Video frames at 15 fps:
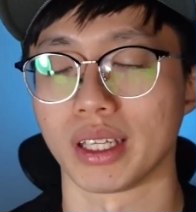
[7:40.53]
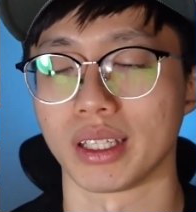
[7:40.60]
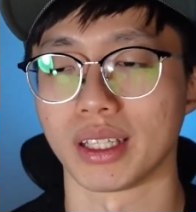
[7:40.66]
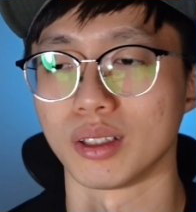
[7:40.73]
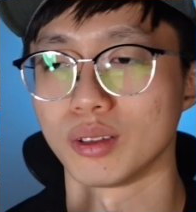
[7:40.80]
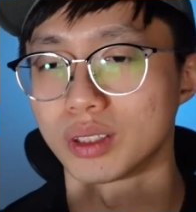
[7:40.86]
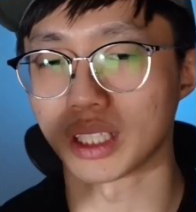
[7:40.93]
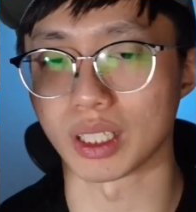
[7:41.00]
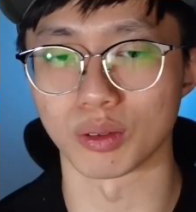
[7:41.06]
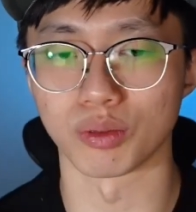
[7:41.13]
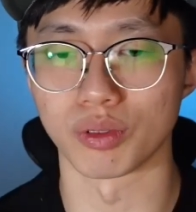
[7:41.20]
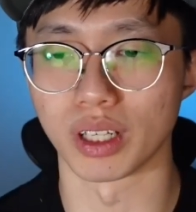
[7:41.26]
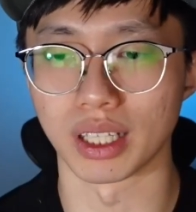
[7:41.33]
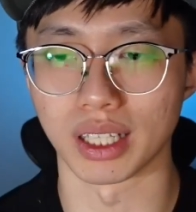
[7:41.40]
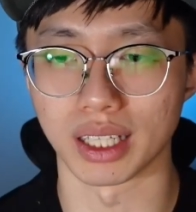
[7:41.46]
and then you start to
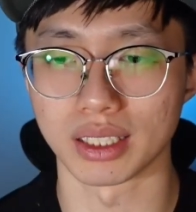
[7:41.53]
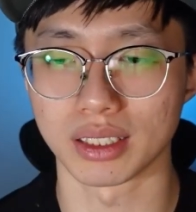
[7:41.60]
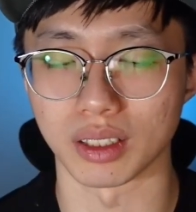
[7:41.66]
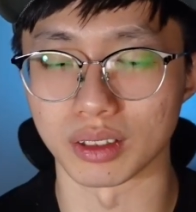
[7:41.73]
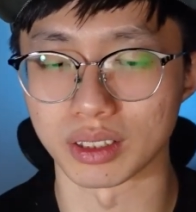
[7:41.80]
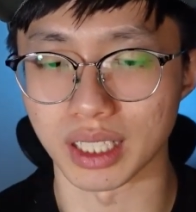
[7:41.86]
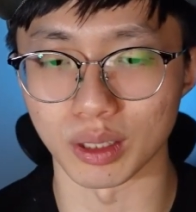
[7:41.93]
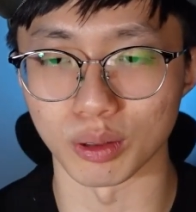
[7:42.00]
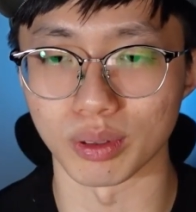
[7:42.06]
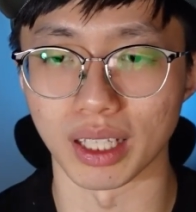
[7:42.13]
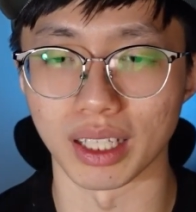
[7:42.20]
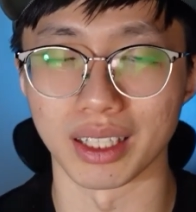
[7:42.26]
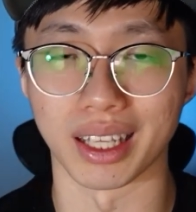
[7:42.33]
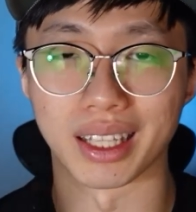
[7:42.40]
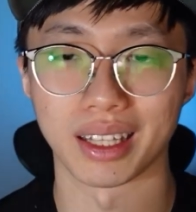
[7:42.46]
realize or start to
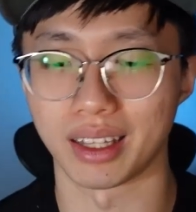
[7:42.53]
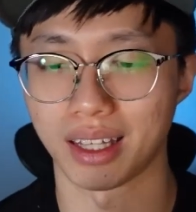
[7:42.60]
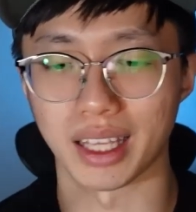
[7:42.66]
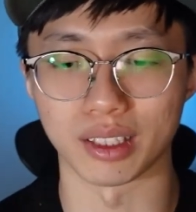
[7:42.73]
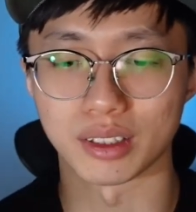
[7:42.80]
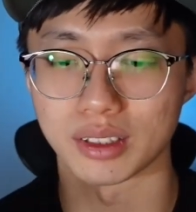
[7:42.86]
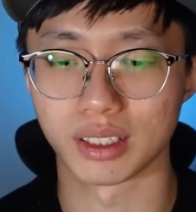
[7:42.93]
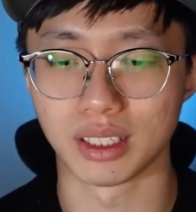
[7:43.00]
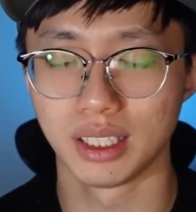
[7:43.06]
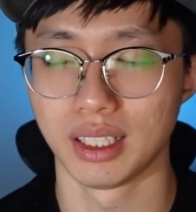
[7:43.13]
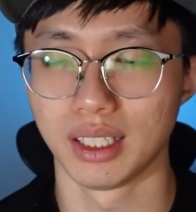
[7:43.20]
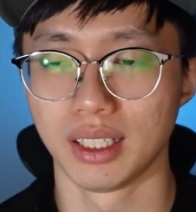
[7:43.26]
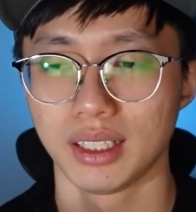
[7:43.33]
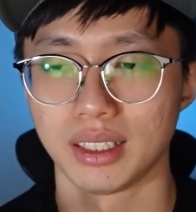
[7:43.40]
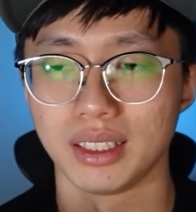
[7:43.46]
think that this
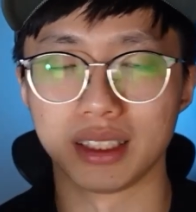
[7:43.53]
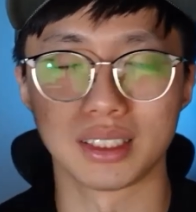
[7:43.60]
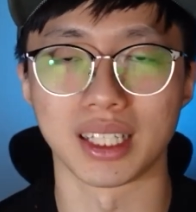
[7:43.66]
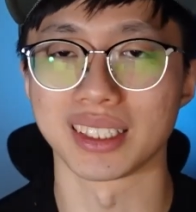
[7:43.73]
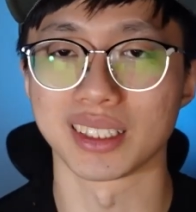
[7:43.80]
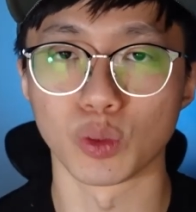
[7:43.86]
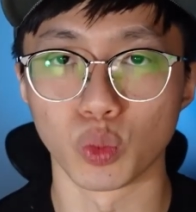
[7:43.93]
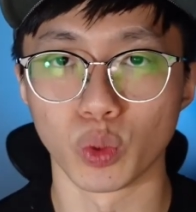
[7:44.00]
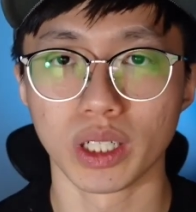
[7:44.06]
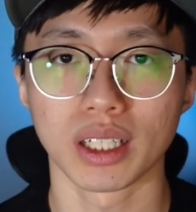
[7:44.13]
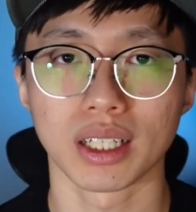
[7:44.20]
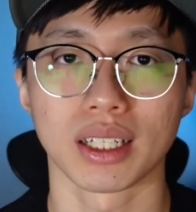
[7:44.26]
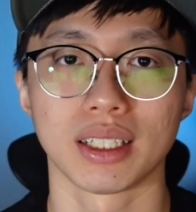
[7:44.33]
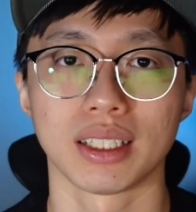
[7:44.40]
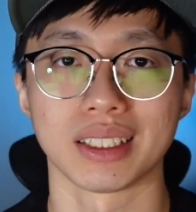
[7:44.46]
doesn't
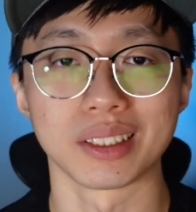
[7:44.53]
work,